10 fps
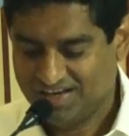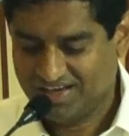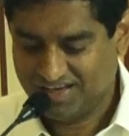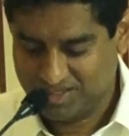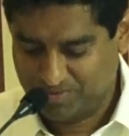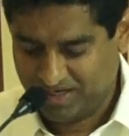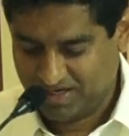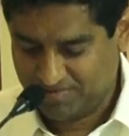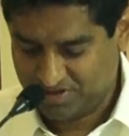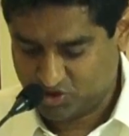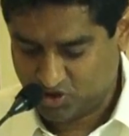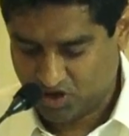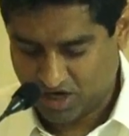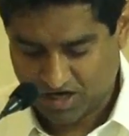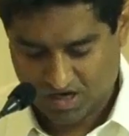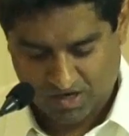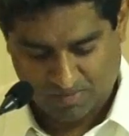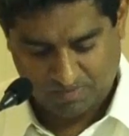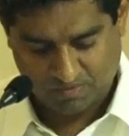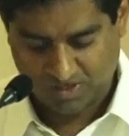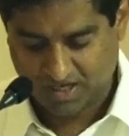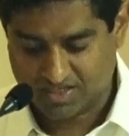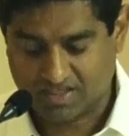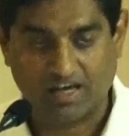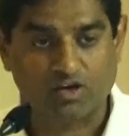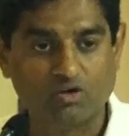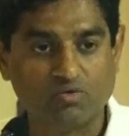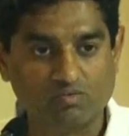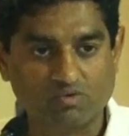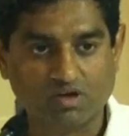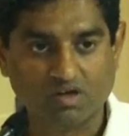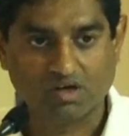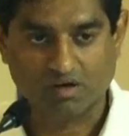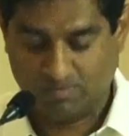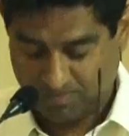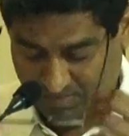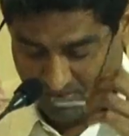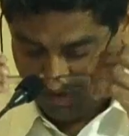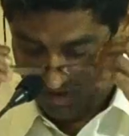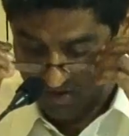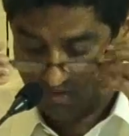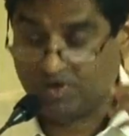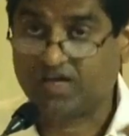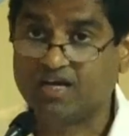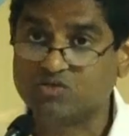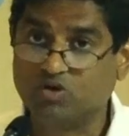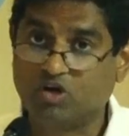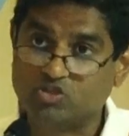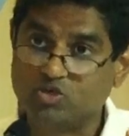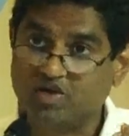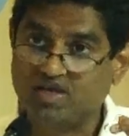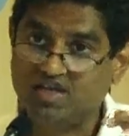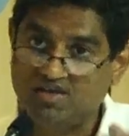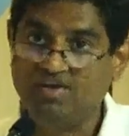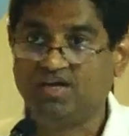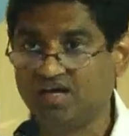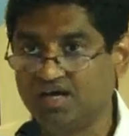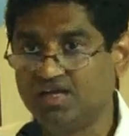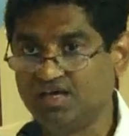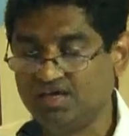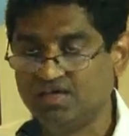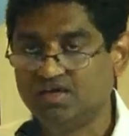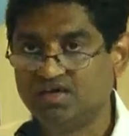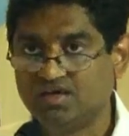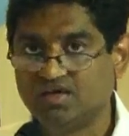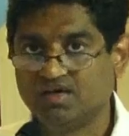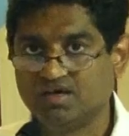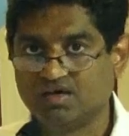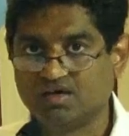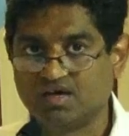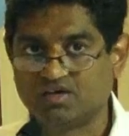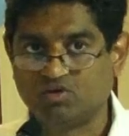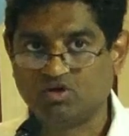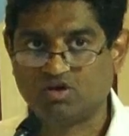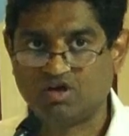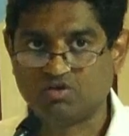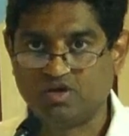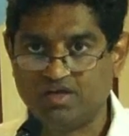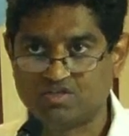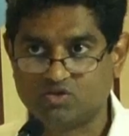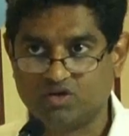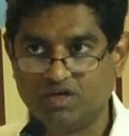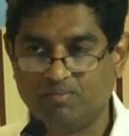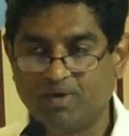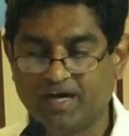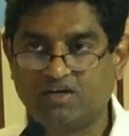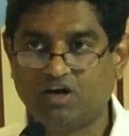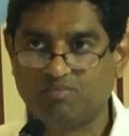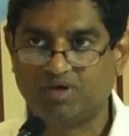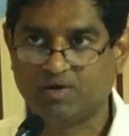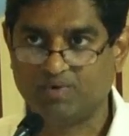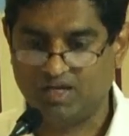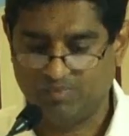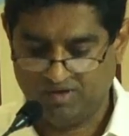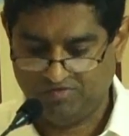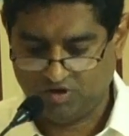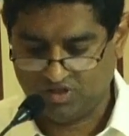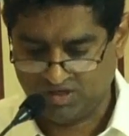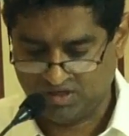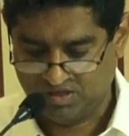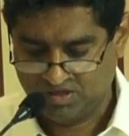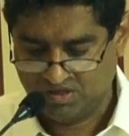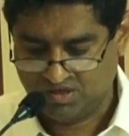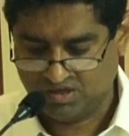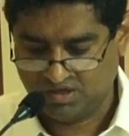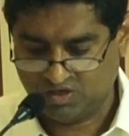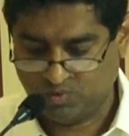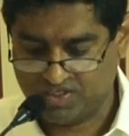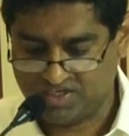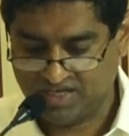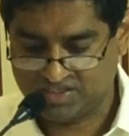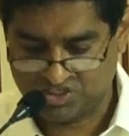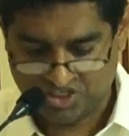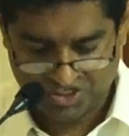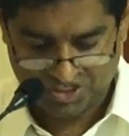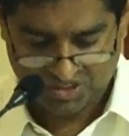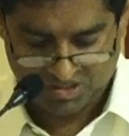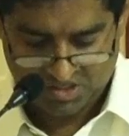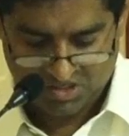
He's been so Vikas, thank you. Vikas would also be leaving early at 12 o'clock today, so he might not be available for the question and answer session.